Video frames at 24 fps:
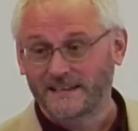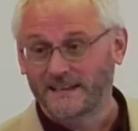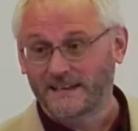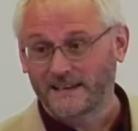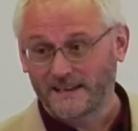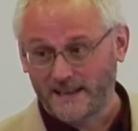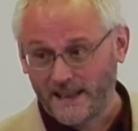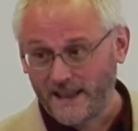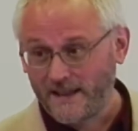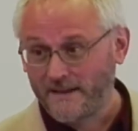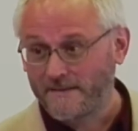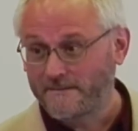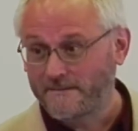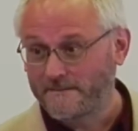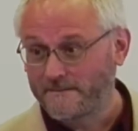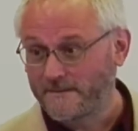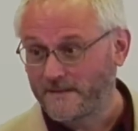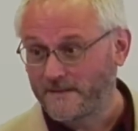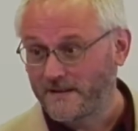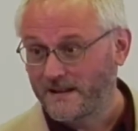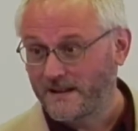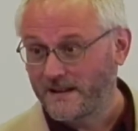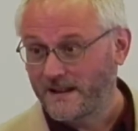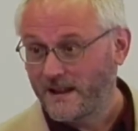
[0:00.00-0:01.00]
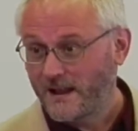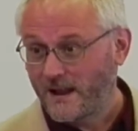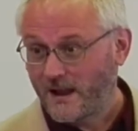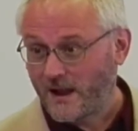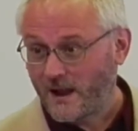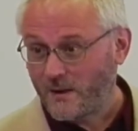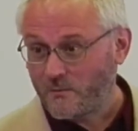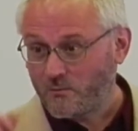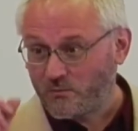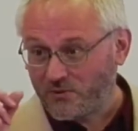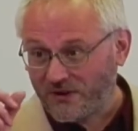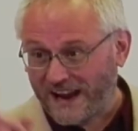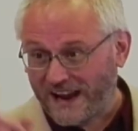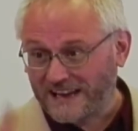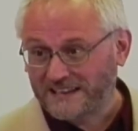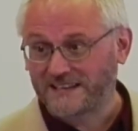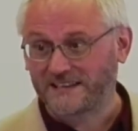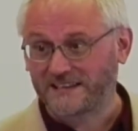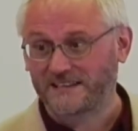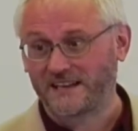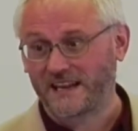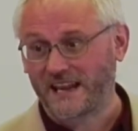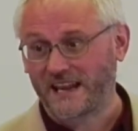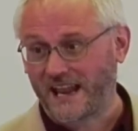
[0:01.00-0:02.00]
Yeah, I'm
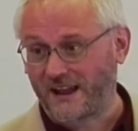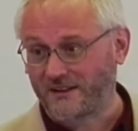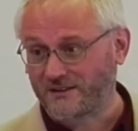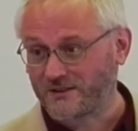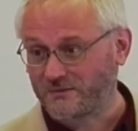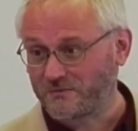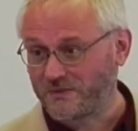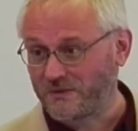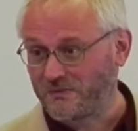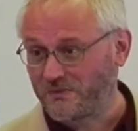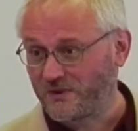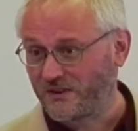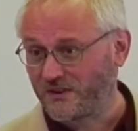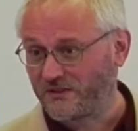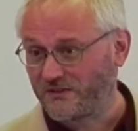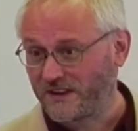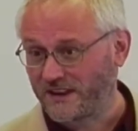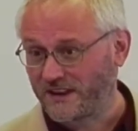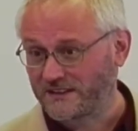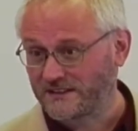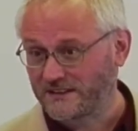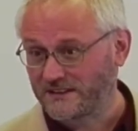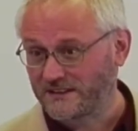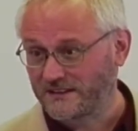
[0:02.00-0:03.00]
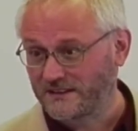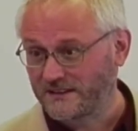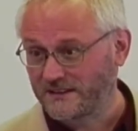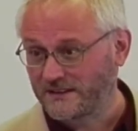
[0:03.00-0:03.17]
practicing how to be perfect.